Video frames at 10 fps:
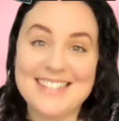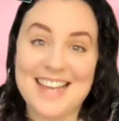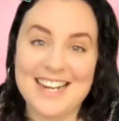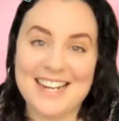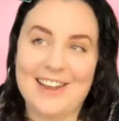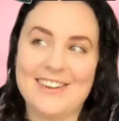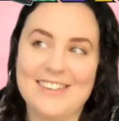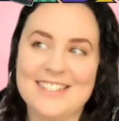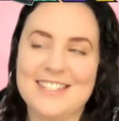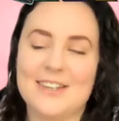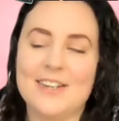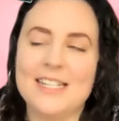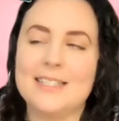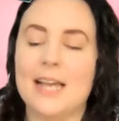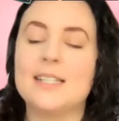Dan Load. So
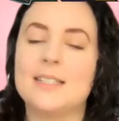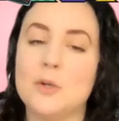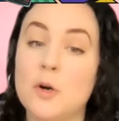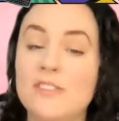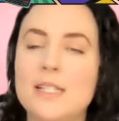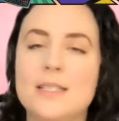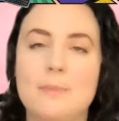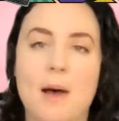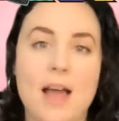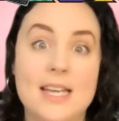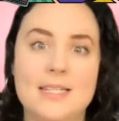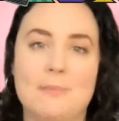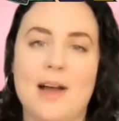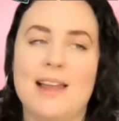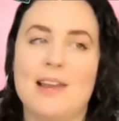he's like sort of
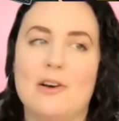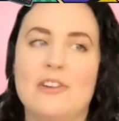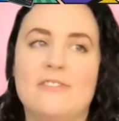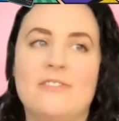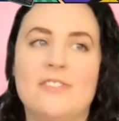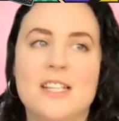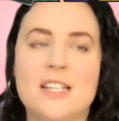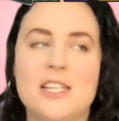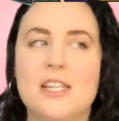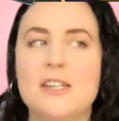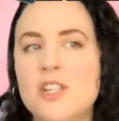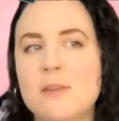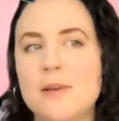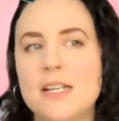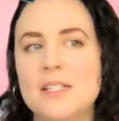inspired by a lot of
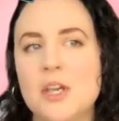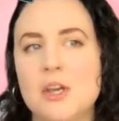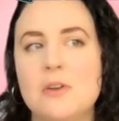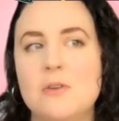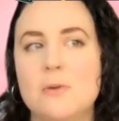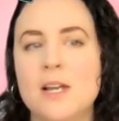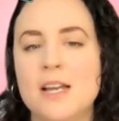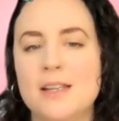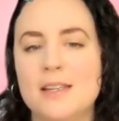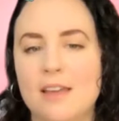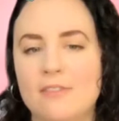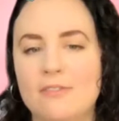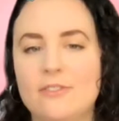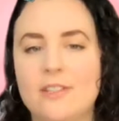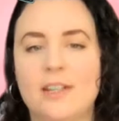YouTubers who
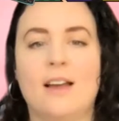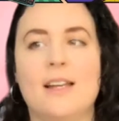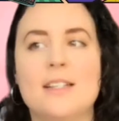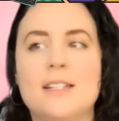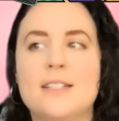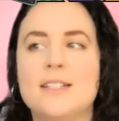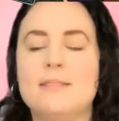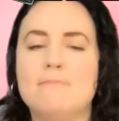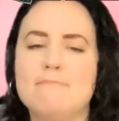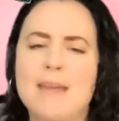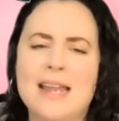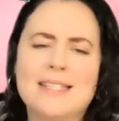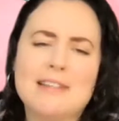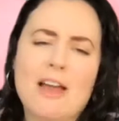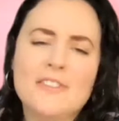give like
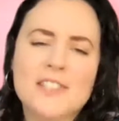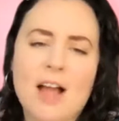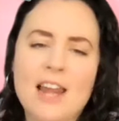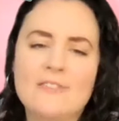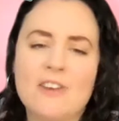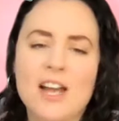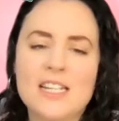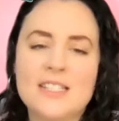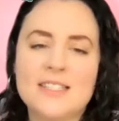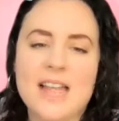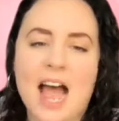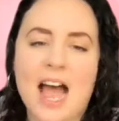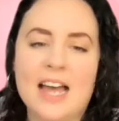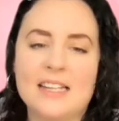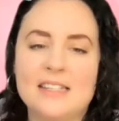men's lifestyle advice,
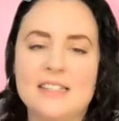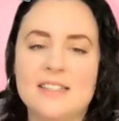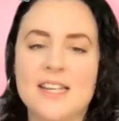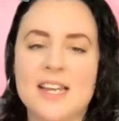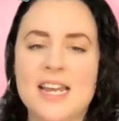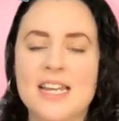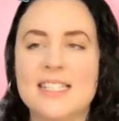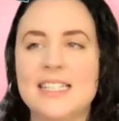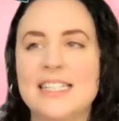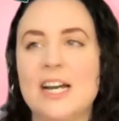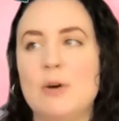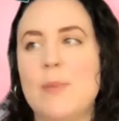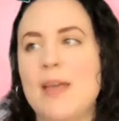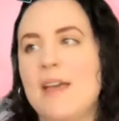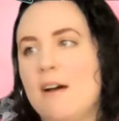and he's a little
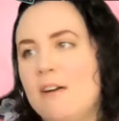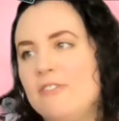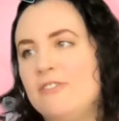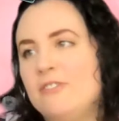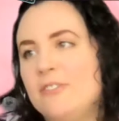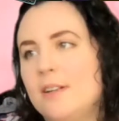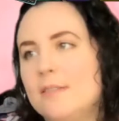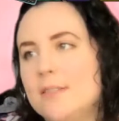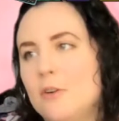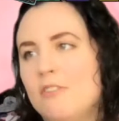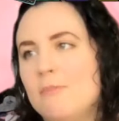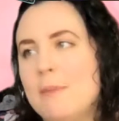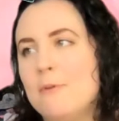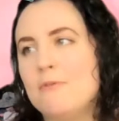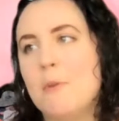bit of sort of
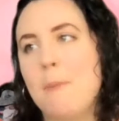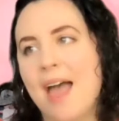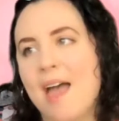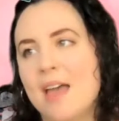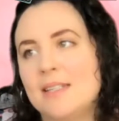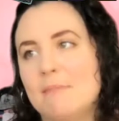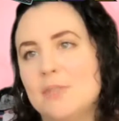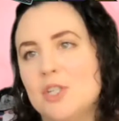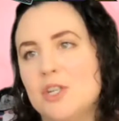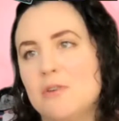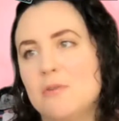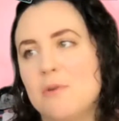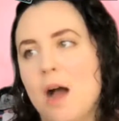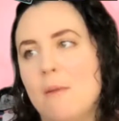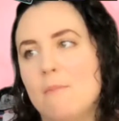people compared him to